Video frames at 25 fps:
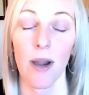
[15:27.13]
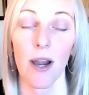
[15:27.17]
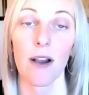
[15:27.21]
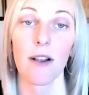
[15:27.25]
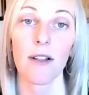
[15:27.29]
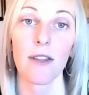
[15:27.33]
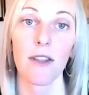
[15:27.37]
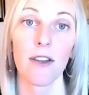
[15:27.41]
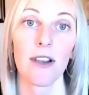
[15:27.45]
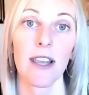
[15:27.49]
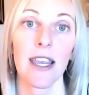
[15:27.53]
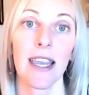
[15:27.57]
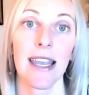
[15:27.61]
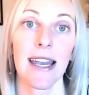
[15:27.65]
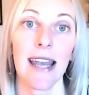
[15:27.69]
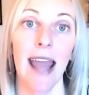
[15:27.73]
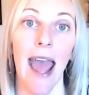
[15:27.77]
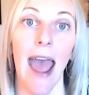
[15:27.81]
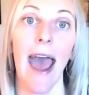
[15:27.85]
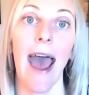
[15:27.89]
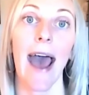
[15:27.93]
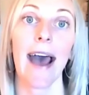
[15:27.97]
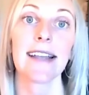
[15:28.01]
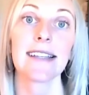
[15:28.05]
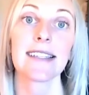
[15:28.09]
are looking
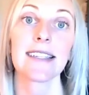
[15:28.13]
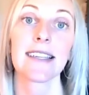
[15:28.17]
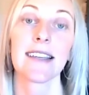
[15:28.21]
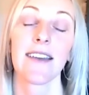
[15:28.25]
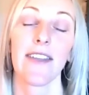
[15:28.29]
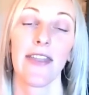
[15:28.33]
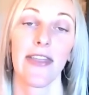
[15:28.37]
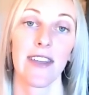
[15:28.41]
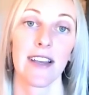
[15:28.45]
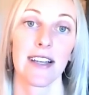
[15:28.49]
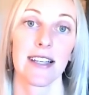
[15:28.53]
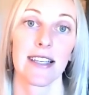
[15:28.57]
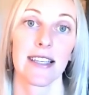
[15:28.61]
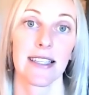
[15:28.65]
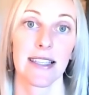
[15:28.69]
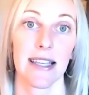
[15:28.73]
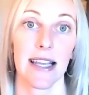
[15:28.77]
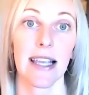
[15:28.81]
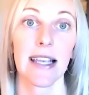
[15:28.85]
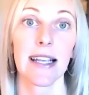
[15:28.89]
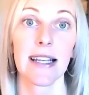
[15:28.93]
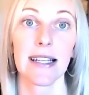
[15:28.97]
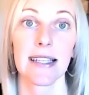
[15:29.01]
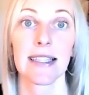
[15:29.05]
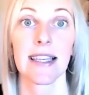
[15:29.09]
at the
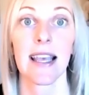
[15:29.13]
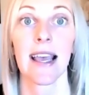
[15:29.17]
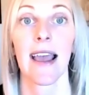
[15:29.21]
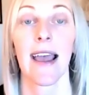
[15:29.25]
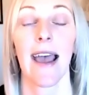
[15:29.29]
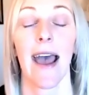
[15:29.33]
6